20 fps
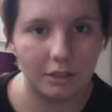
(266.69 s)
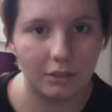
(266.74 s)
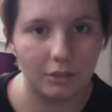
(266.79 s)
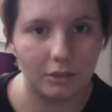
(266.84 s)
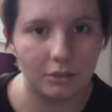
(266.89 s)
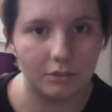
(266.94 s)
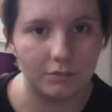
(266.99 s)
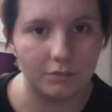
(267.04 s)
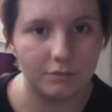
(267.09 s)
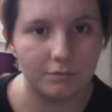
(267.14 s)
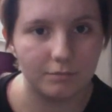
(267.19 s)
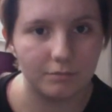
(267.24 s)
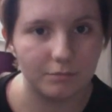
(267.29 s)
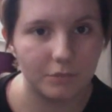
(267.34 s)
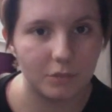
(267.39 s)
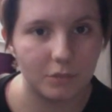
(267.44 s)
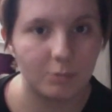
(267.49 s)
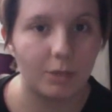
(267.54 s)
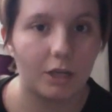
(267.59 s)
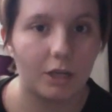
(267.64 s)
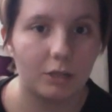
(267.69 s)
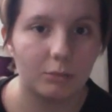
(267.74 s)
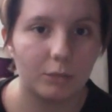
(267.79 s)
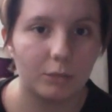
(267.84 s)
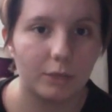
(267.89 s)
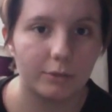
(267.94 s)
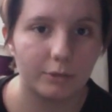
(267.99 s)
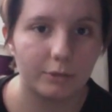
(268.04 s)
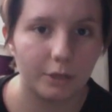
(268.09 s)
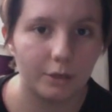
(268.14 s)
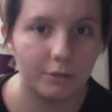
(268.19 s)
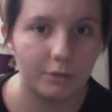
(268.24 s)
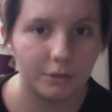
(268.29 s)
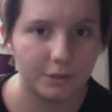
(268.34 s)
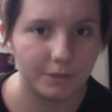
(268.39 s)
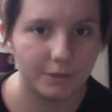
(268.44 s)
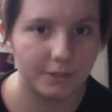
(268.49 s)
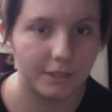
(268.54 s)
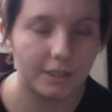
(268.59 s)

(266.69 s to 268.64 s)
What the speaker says: of spinal myoclonus.